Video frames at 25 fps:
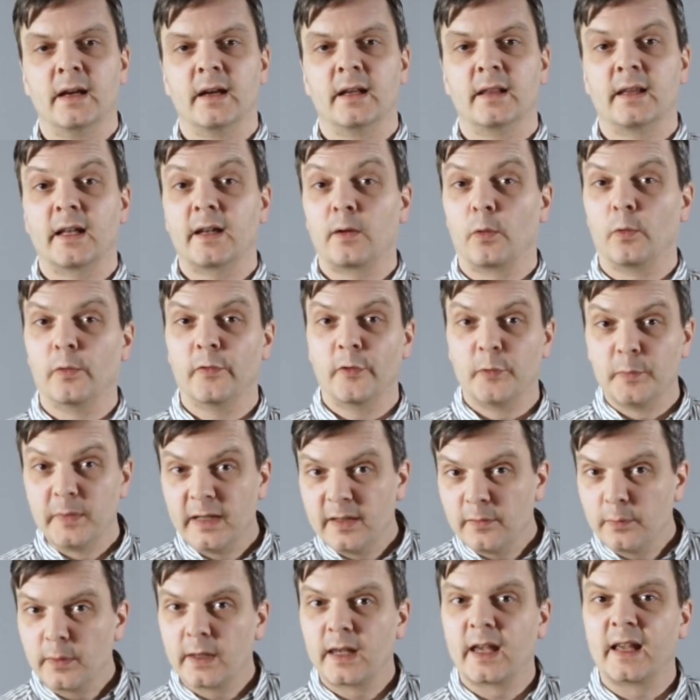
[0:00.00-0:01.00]
And that also
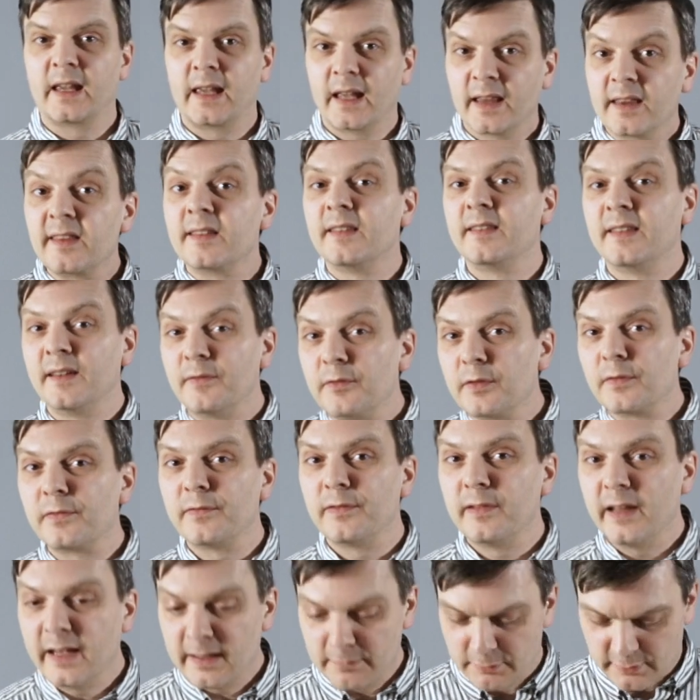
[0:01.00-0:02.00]
means we can get different
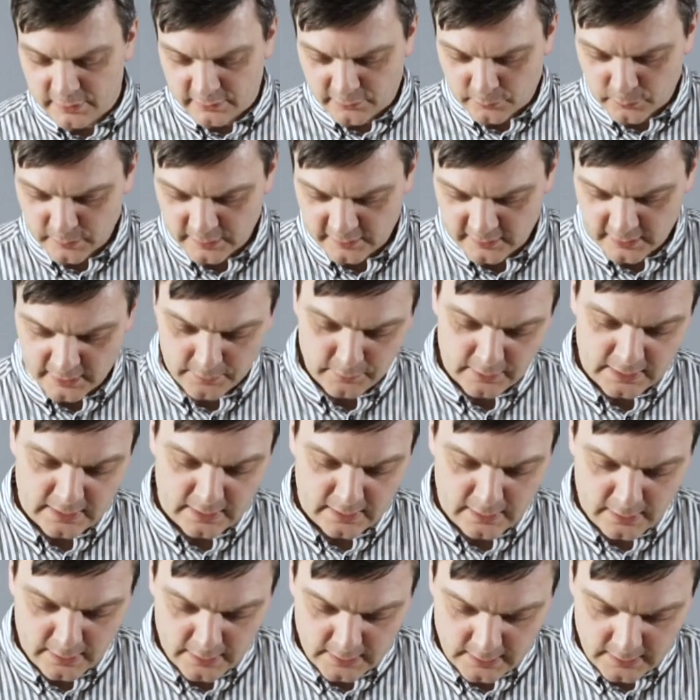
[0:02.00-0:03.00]
flavors, which I
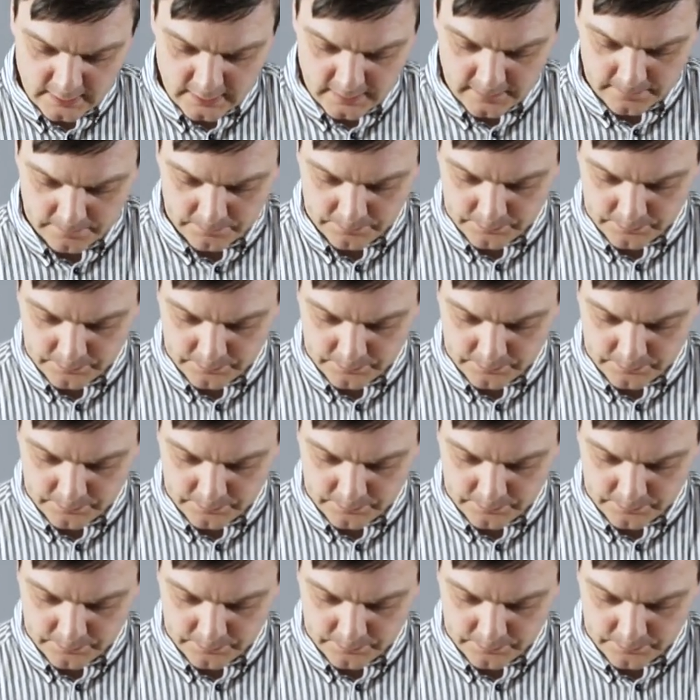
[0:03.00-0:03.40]
really like.